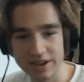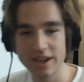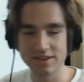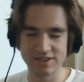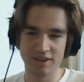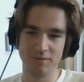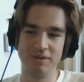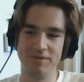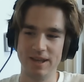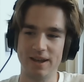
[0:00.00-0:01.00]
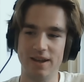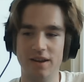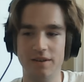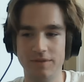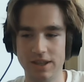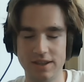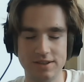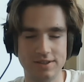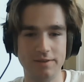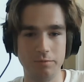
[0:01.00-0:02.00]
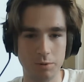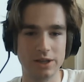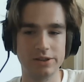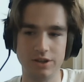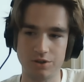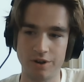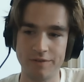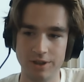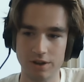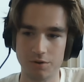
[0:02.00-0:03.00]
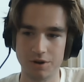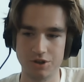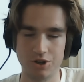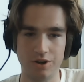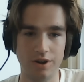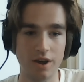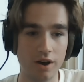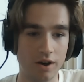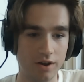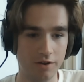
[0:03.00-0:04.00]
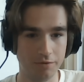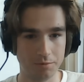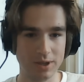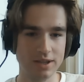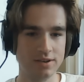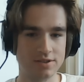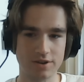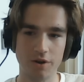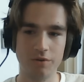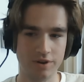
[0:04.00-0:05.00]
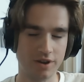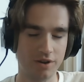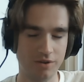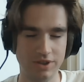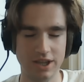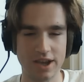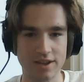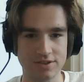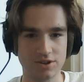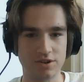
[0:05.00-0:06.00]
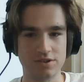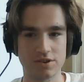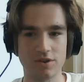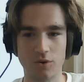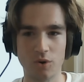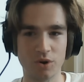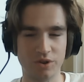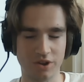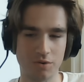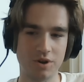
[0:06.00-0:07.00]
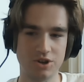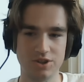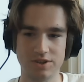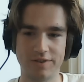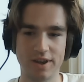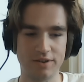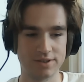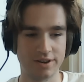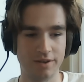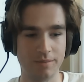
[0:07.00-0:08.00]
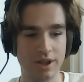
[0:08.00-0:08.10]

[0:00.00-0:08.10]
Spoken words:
next segment we have is the weekly trivia question. We don't know the answers or the questions ahead of time,